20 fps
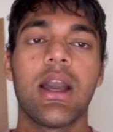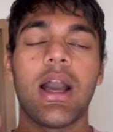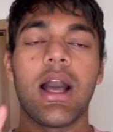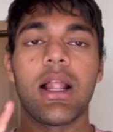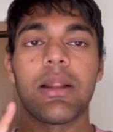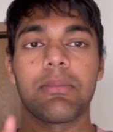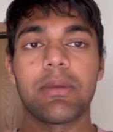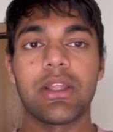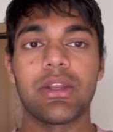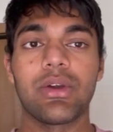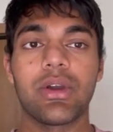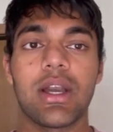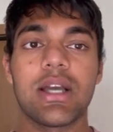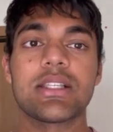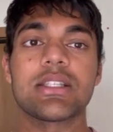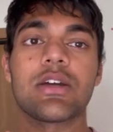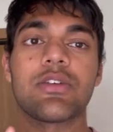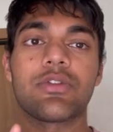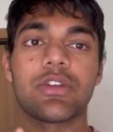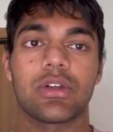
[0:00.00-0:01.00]
i'll meet you
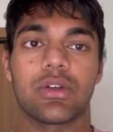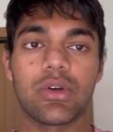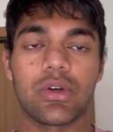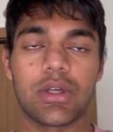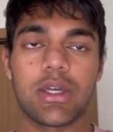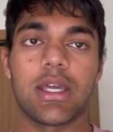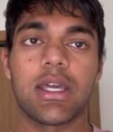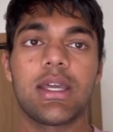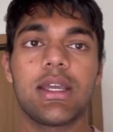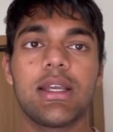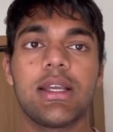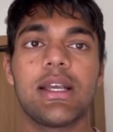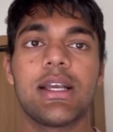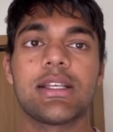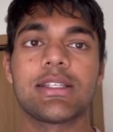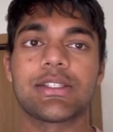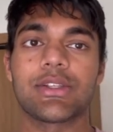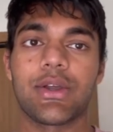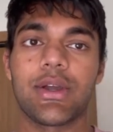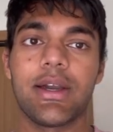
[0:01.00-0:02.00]
guys after cooking
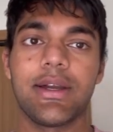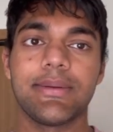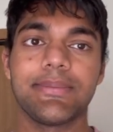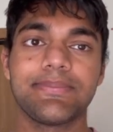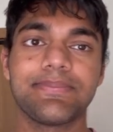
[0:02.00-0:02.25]
so yeah